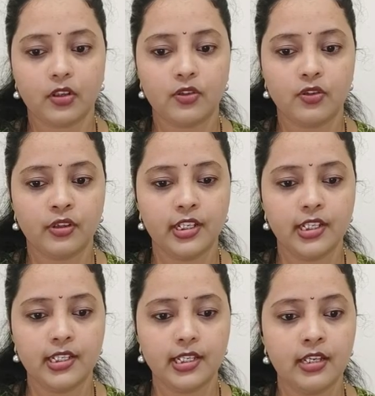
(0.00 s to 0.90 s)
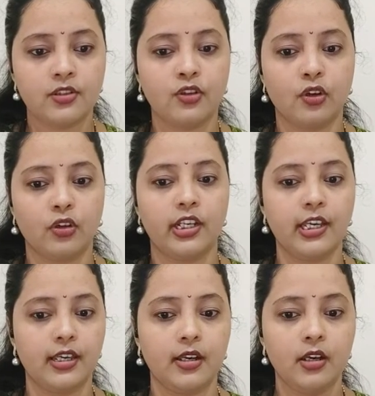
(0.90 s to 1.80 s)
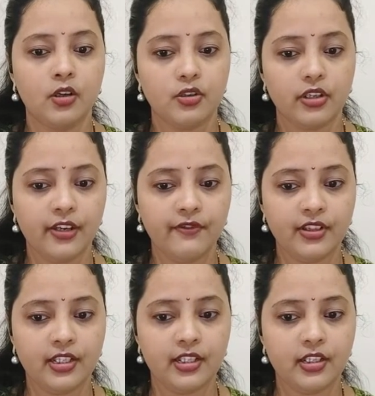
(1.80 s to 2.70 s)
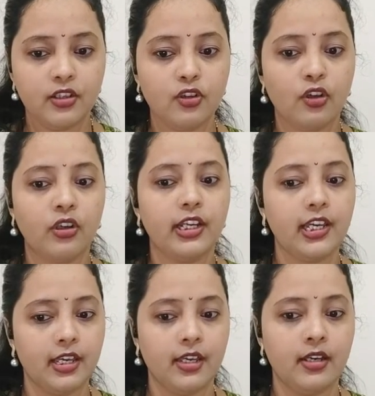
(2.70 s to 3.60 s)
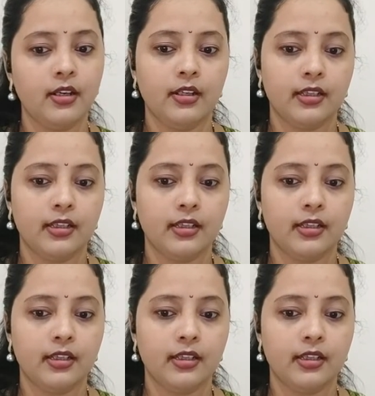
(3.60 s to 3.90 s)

So this is not E. So if this is not E,